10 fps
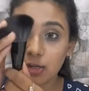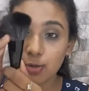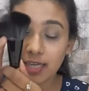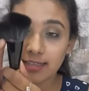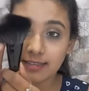
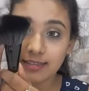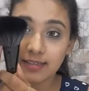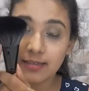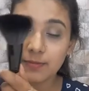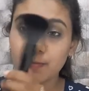Look at it.
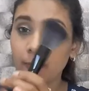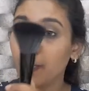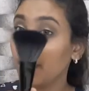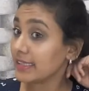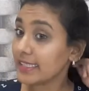
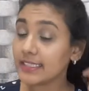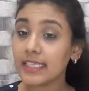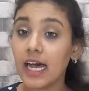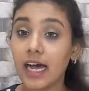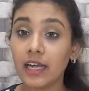
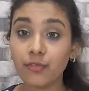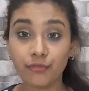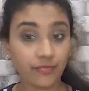These are